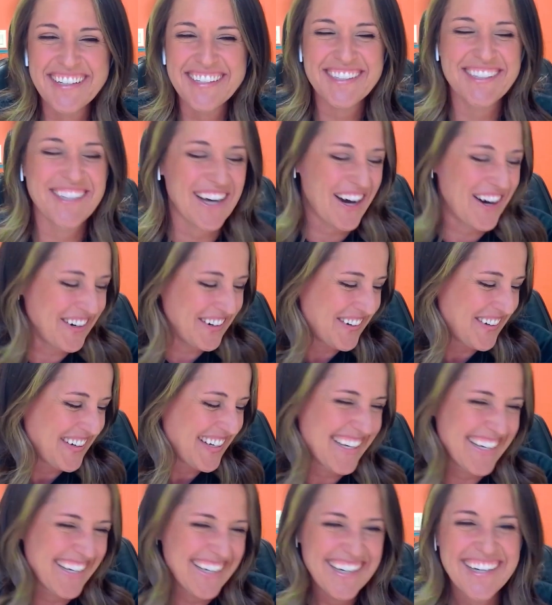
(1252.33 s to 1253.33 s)
So
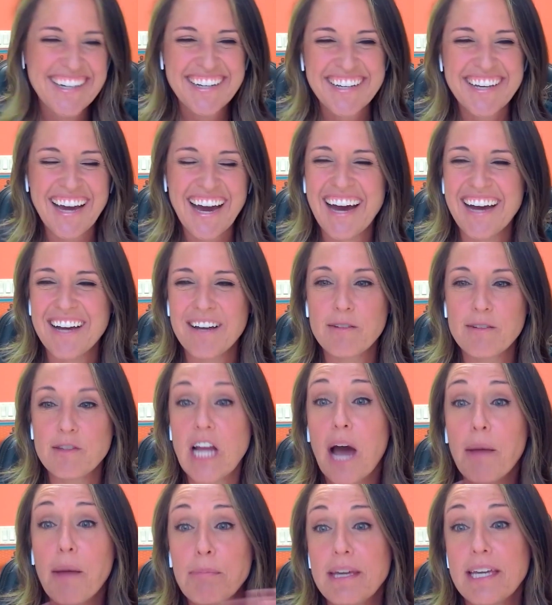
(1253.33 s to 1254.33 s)
yeah,
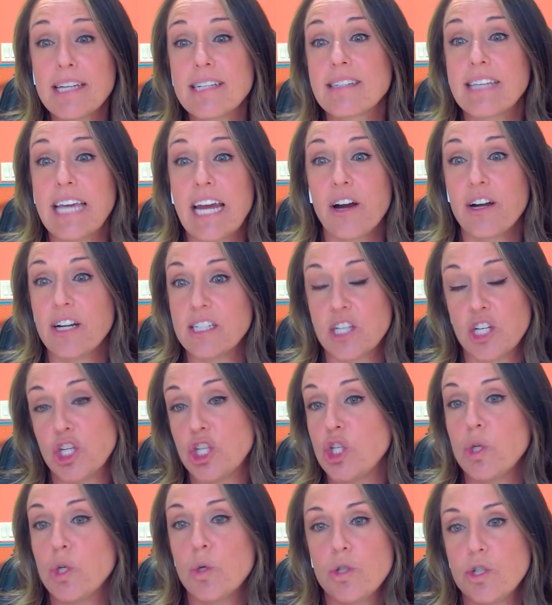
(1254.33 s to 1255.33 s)
not being scared is a
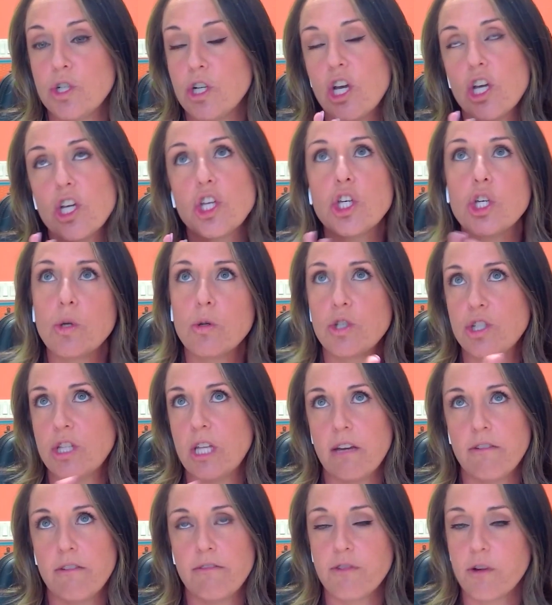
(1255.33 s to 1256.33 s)
huge, huge
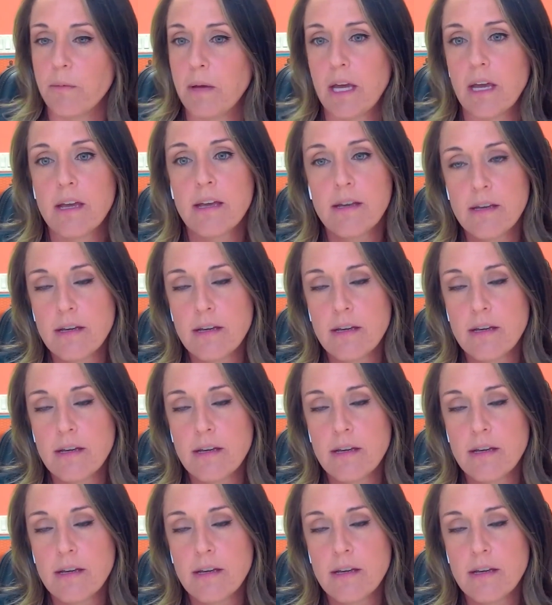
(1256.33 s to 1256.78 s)
thing for me.